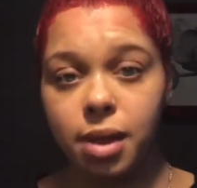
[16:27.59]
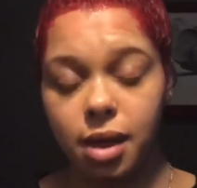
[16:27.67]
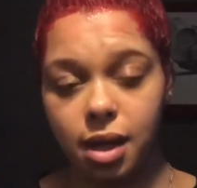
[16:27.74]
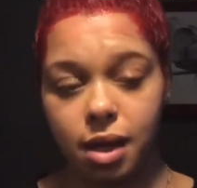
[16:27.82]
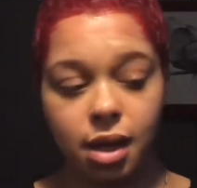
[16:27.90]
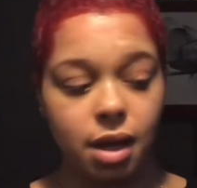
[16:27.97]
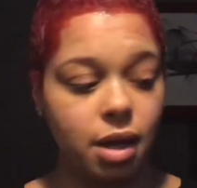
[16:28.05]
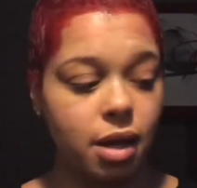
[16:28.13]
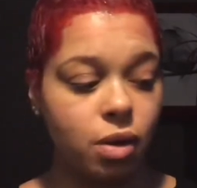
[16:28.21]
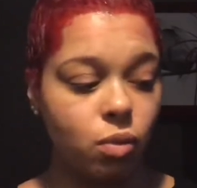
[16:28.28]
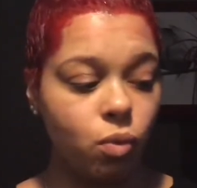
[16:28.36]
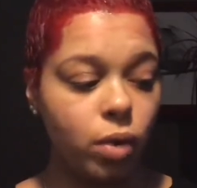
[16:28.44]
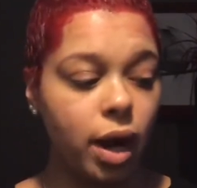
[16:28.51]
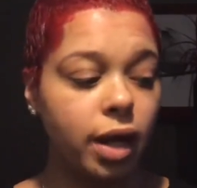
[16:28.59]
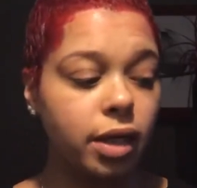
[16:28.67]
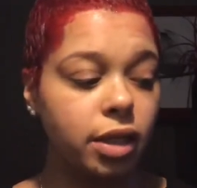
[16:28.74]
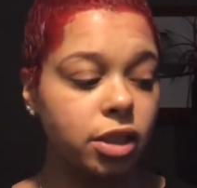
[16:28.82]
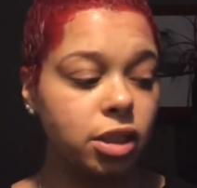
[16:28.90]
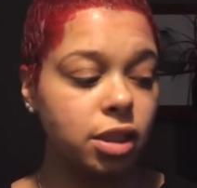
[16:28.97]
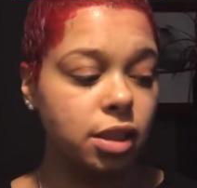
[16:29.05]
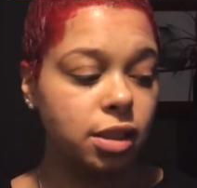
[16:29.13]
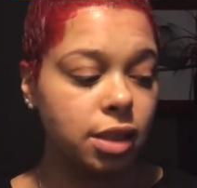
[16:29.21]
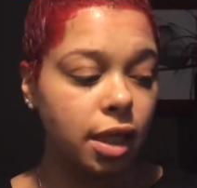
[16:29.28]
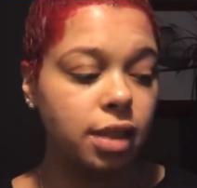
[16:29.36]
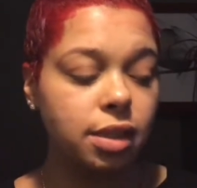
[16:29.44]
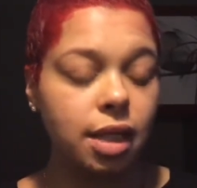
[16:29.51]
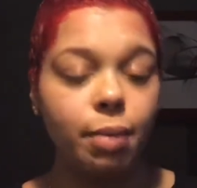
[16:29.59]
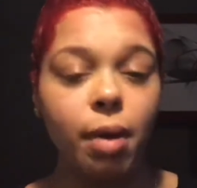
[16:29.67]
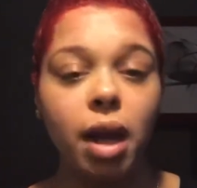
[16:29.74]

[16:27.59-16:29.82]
And when I condition it the second time,